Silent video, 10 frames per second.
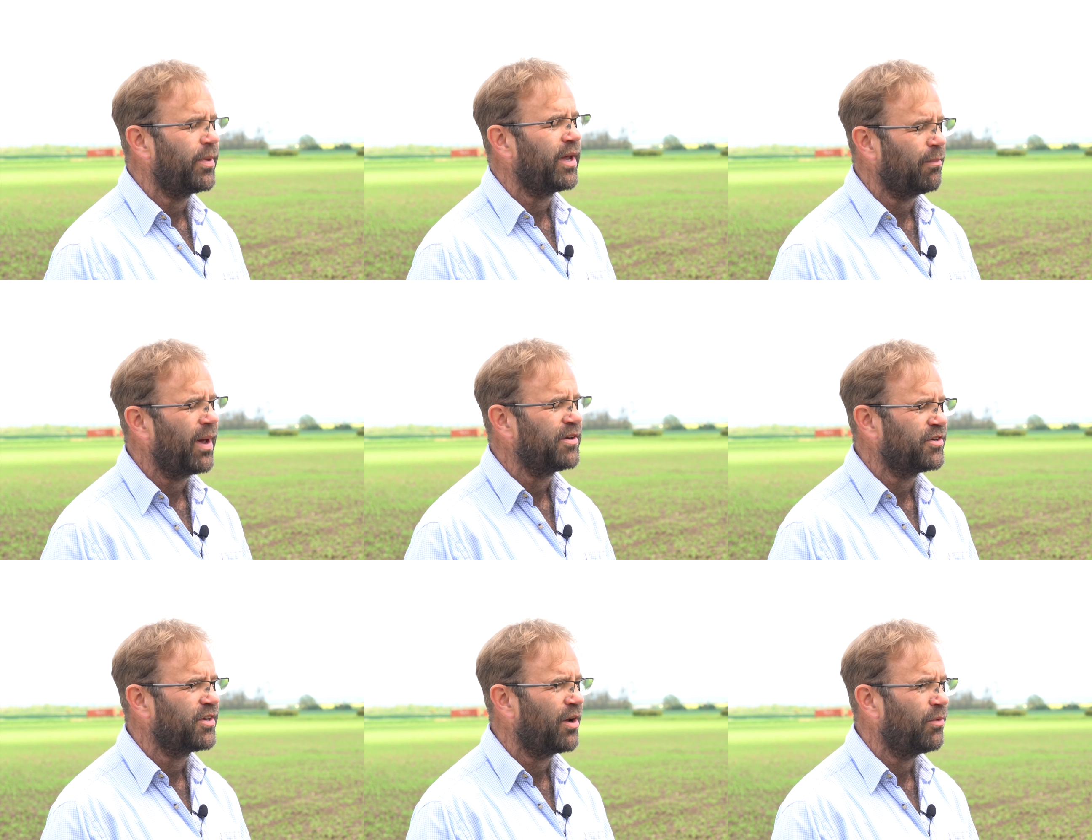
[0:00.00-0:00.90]
them being
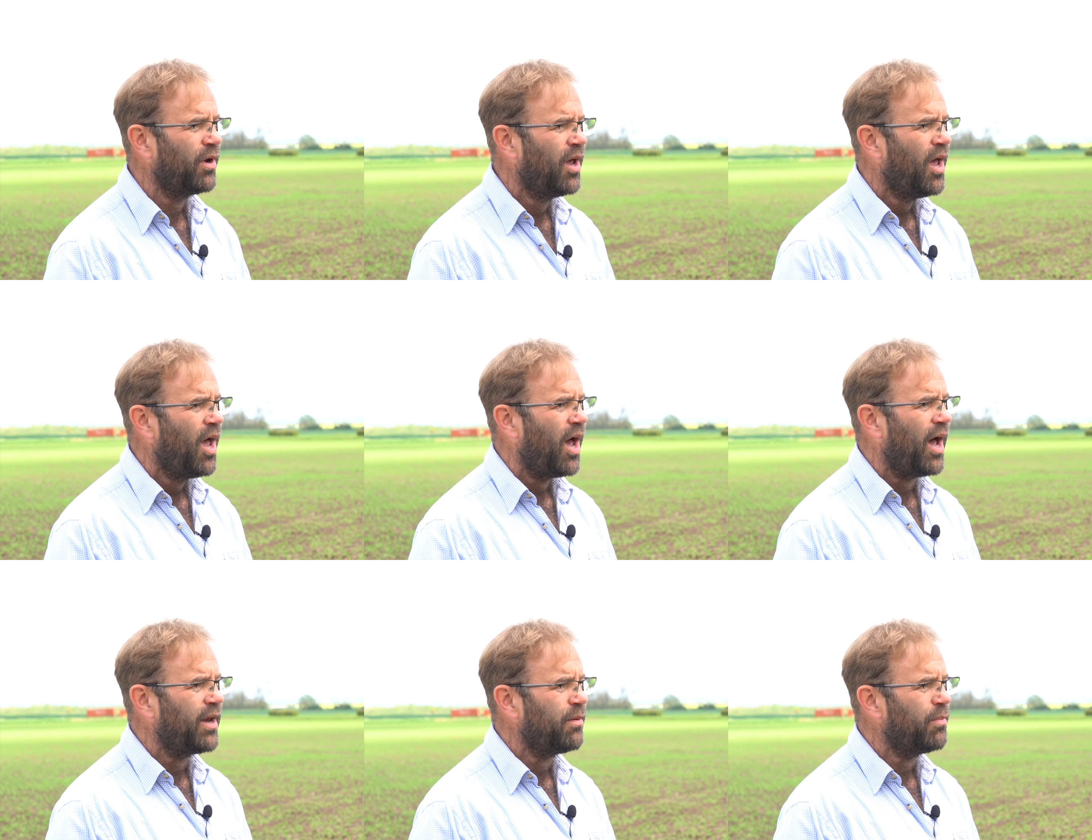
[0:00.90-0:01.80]
bentazone,
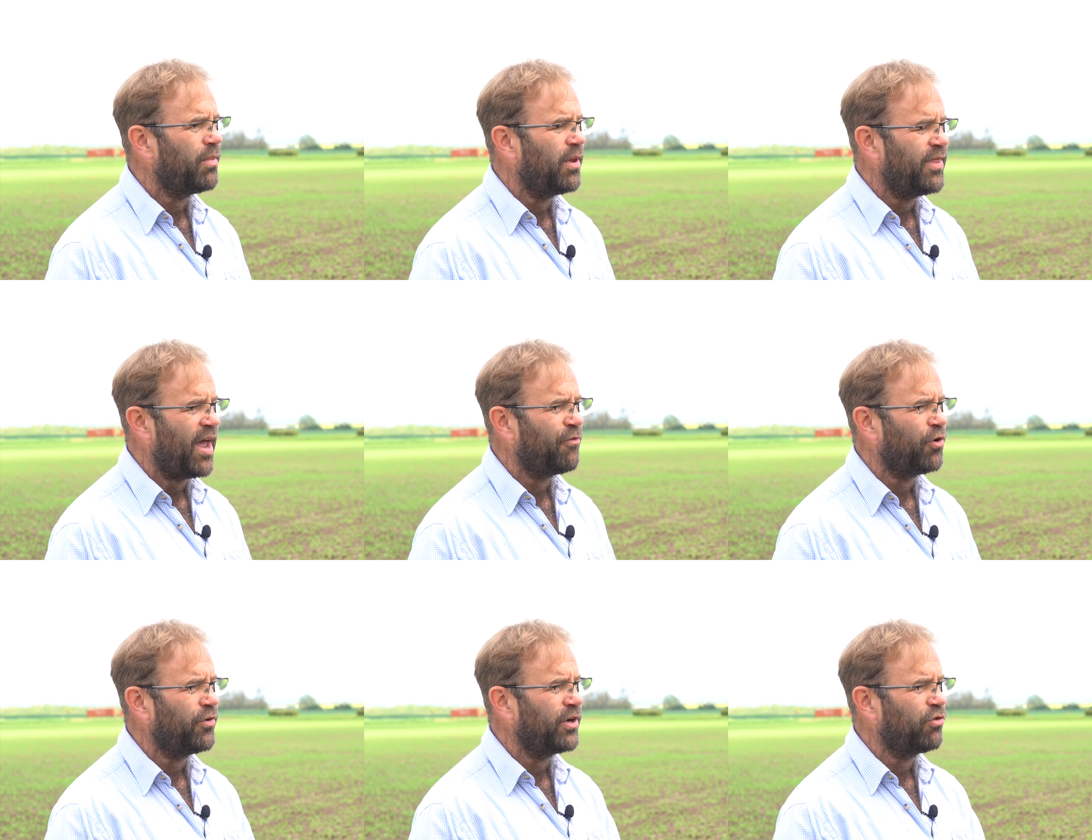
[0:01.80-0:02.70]
and it
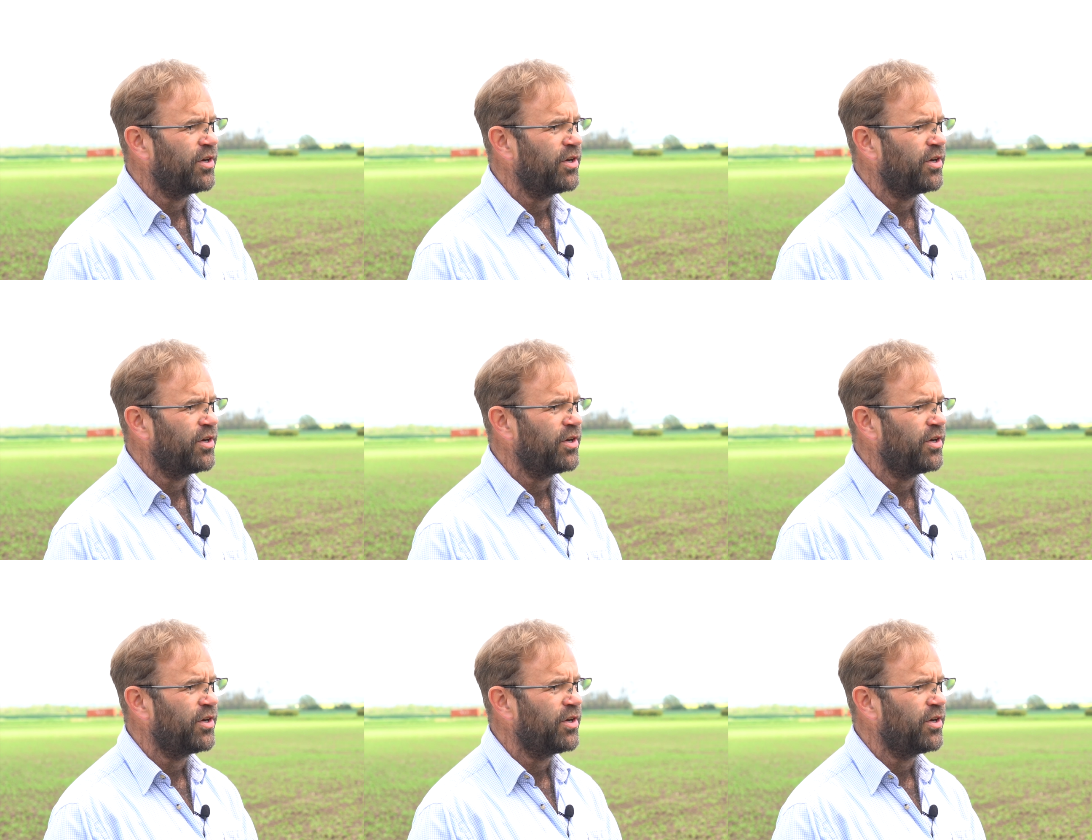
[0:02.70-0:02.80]
therefore